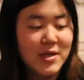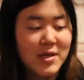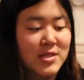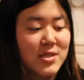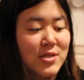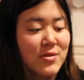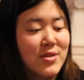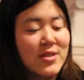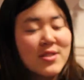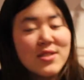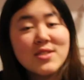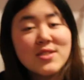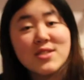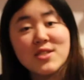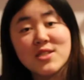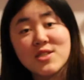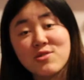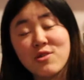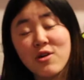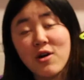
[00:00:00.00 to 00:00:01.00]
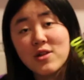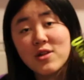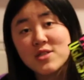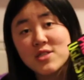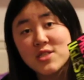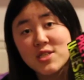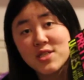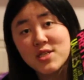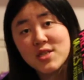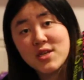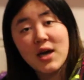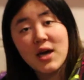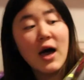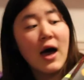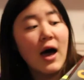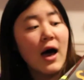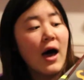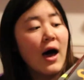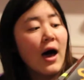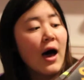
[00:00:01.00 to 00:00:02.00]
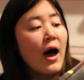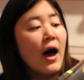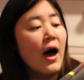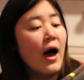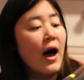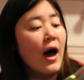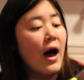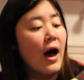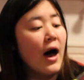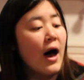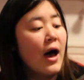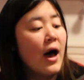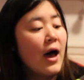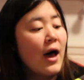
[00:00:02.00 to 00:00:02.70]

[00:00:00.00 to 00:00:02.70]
So this is the trilogy, uh,